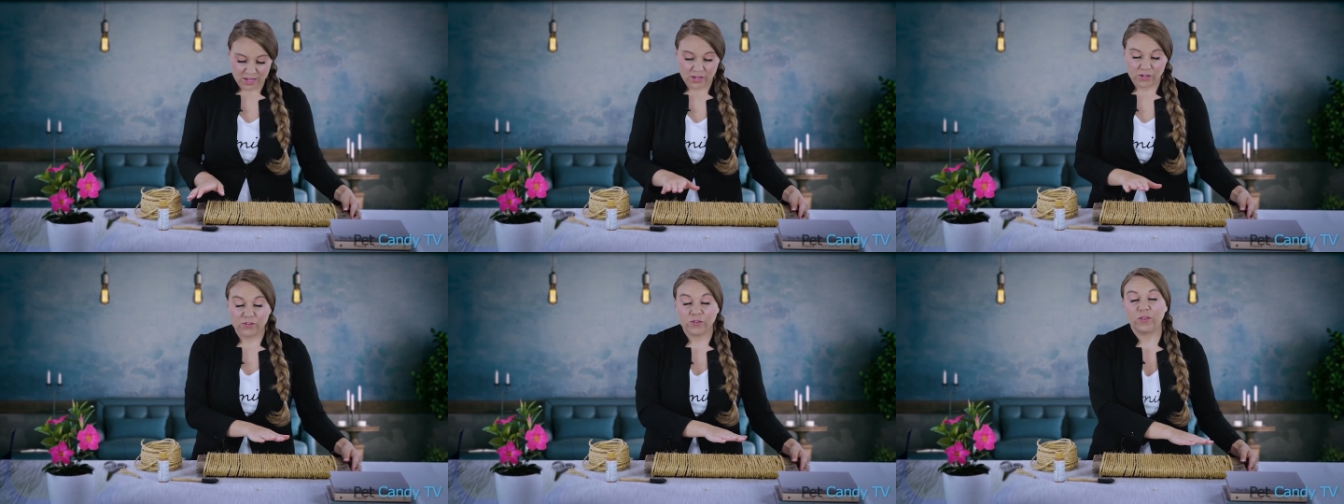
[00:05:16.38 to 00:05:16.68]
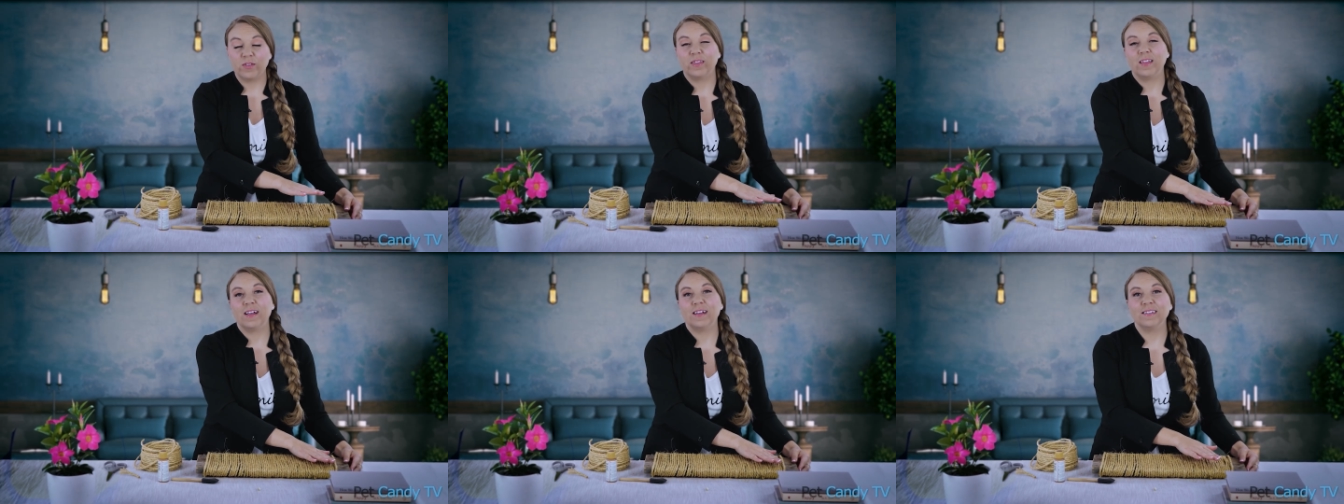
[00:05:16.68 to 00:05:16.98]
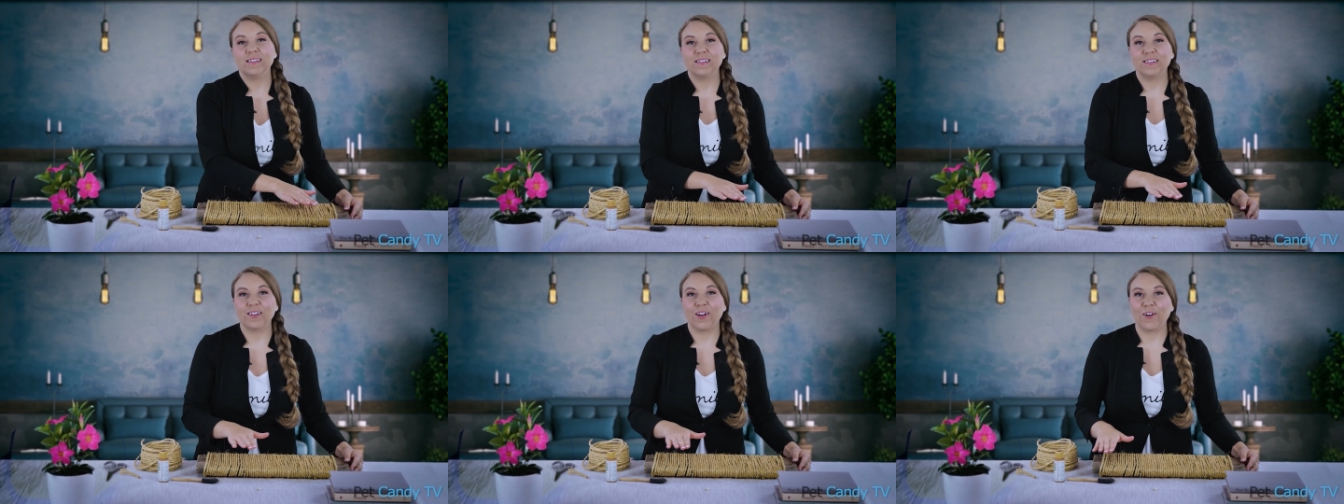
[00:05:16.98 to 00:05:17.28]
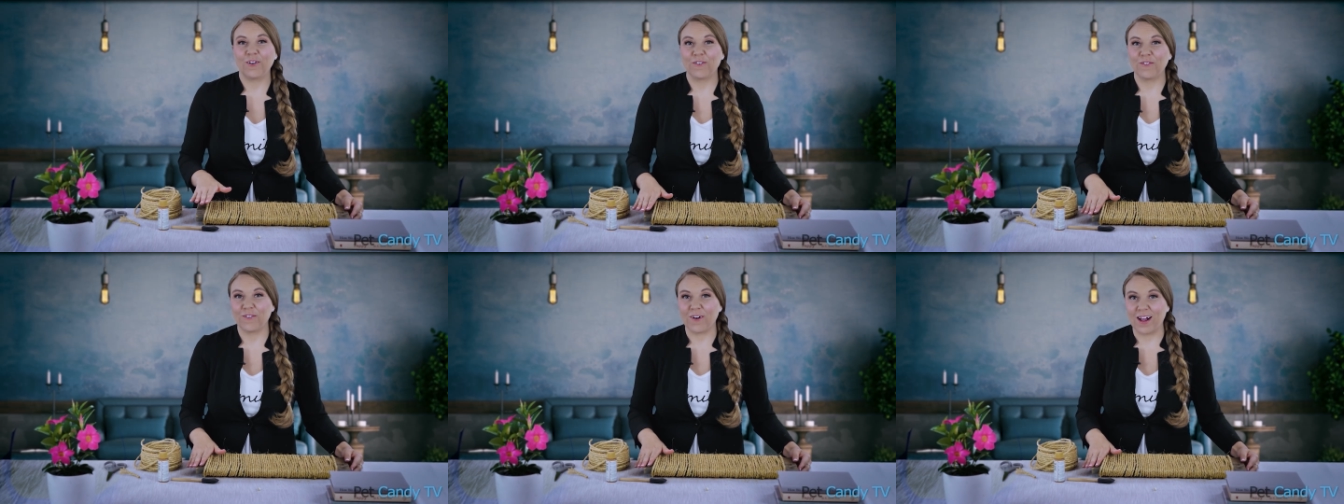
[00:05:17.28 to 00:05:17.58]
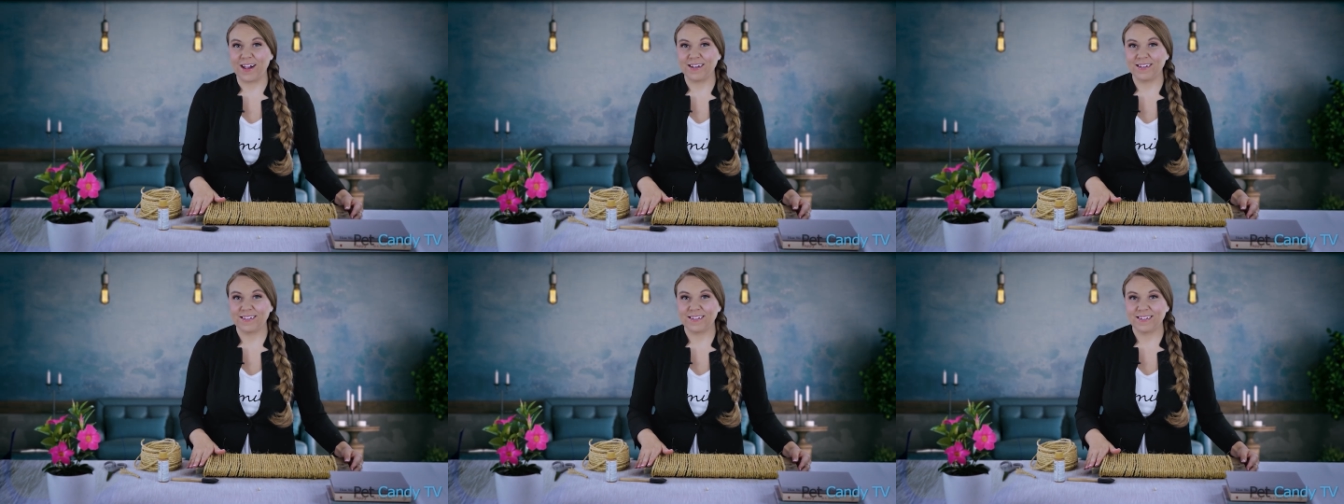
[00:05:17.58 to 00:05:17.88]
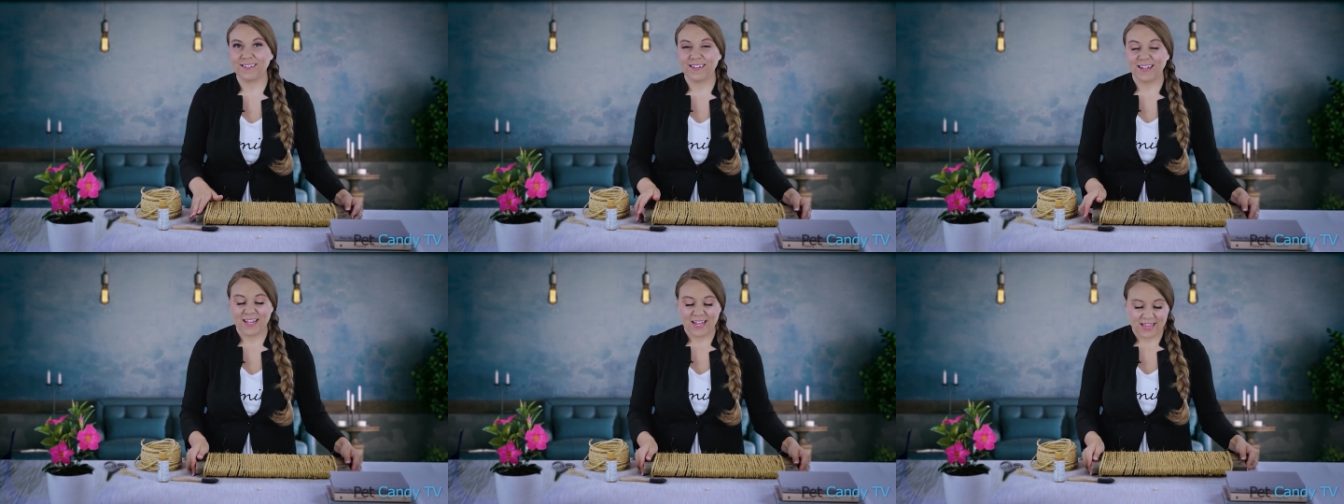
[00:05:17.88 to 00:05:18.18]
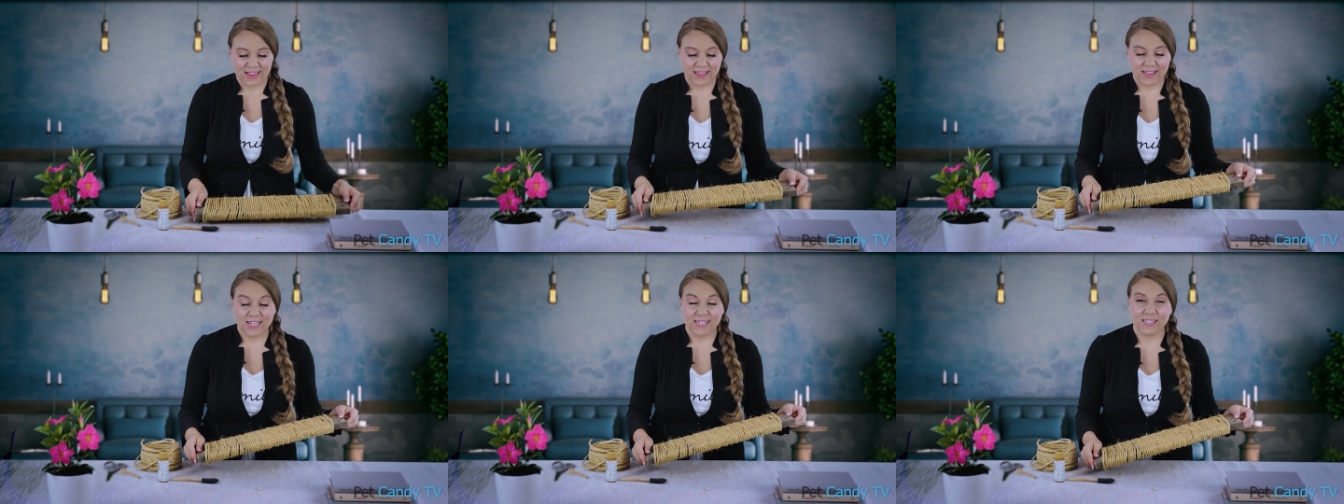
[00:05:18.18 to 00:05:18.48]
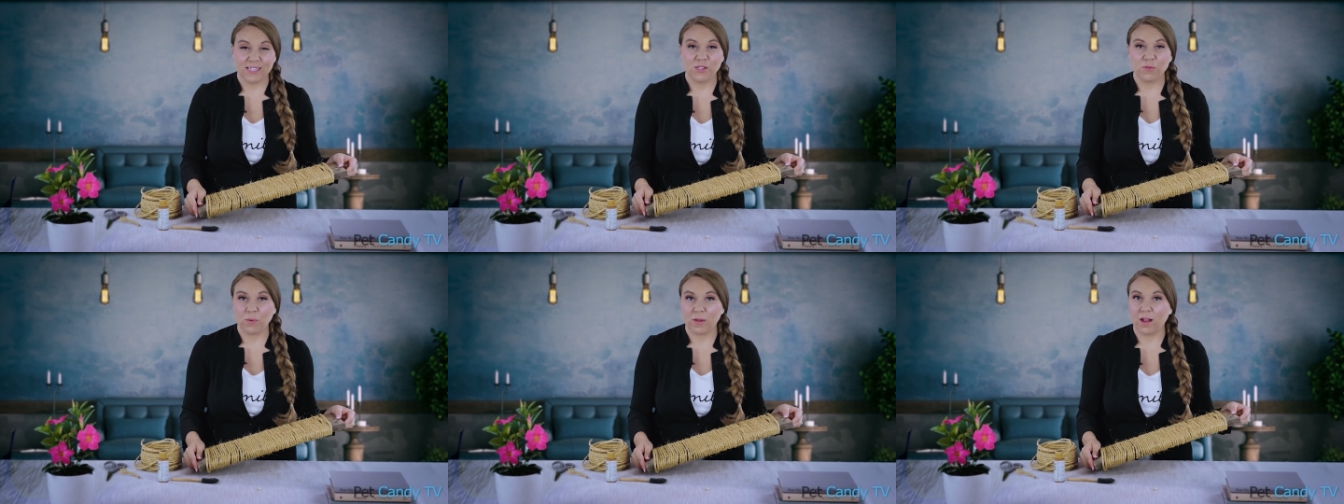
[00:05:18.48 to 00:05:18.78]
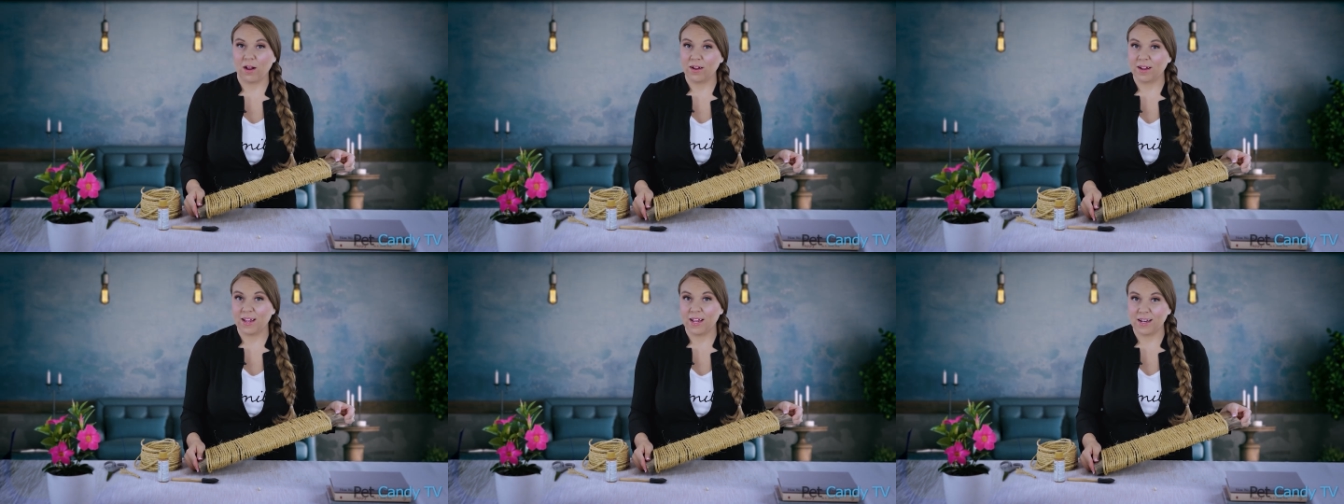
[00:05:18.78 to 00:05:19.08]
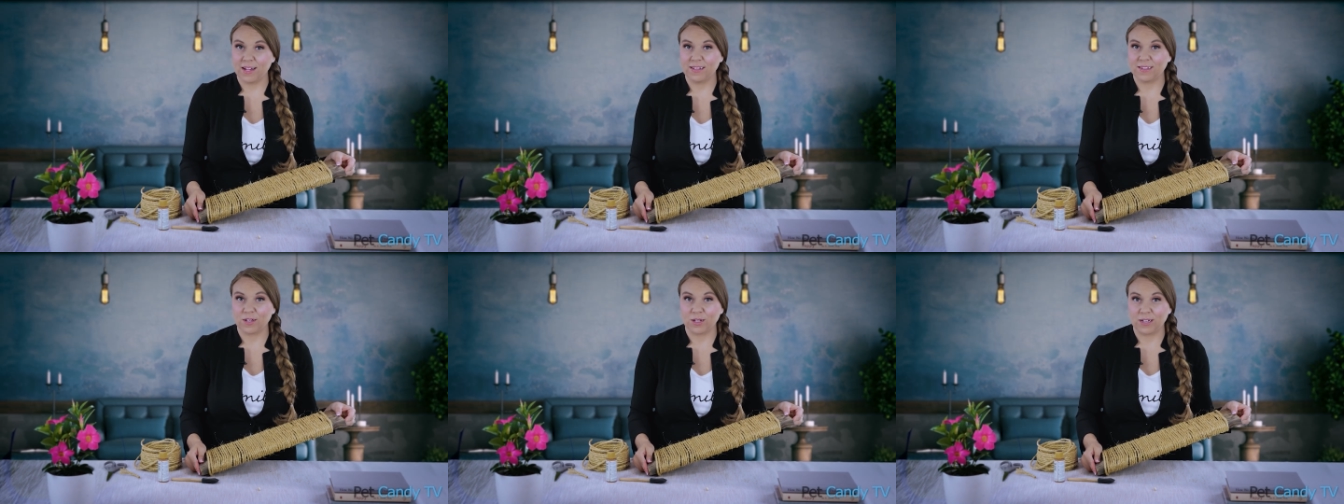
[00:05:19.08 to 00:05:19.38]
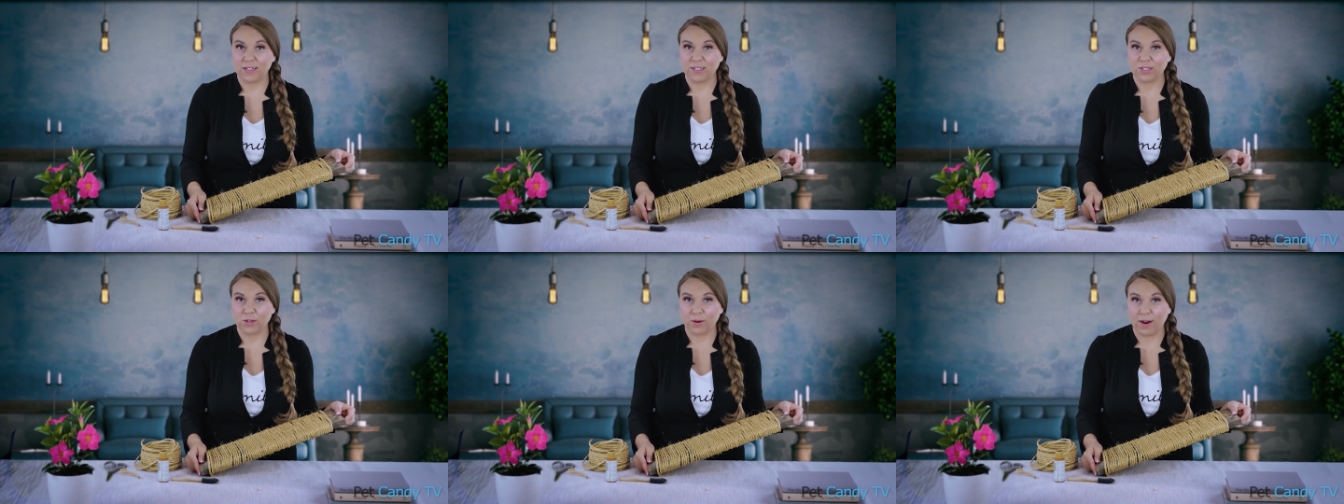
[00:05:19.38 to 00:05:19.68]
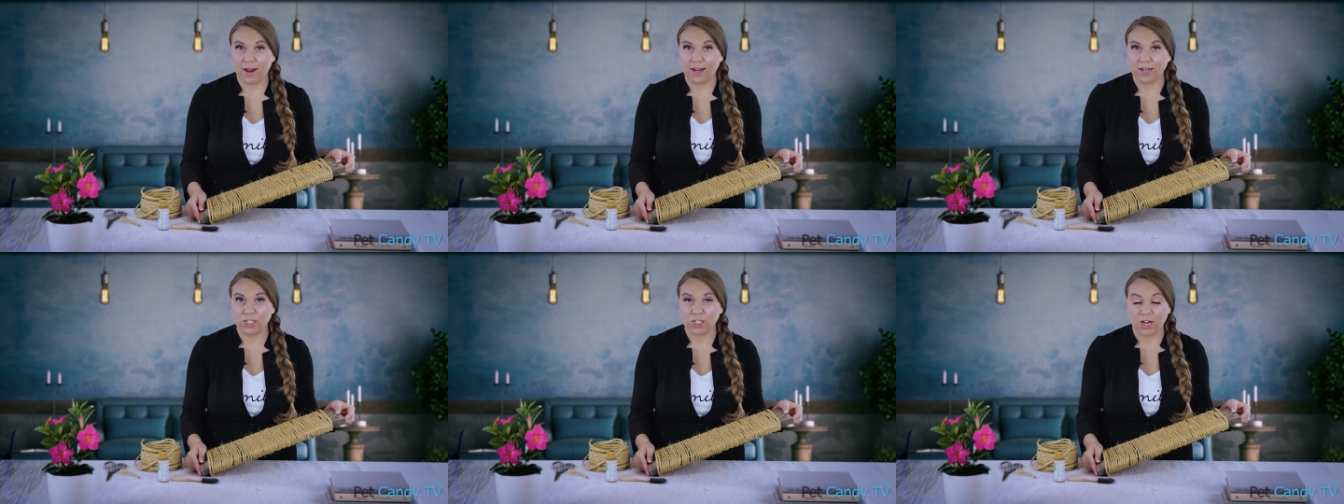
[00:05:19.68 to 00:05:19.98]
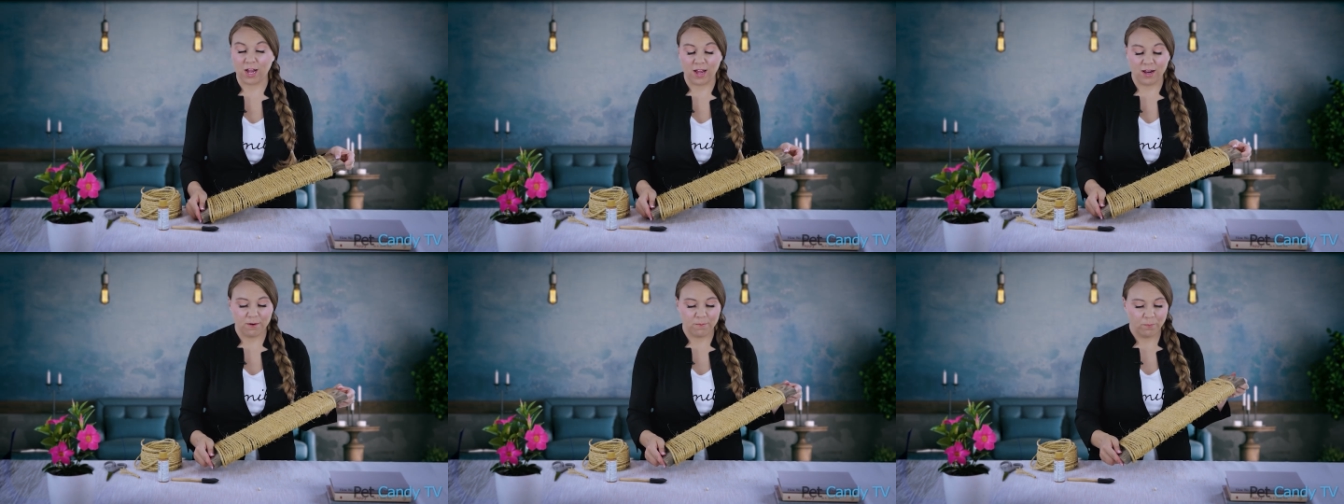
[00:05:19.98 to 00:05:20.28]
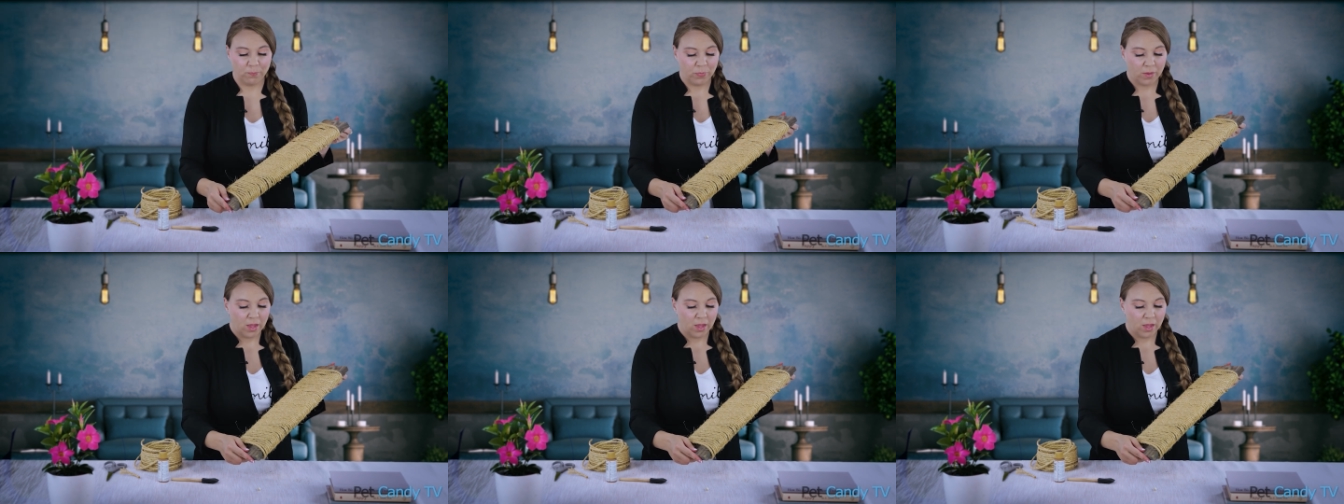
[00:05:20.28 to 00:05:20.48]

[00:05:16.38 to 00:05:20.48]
So this is our front. This is what our kitty is gonna scratch on.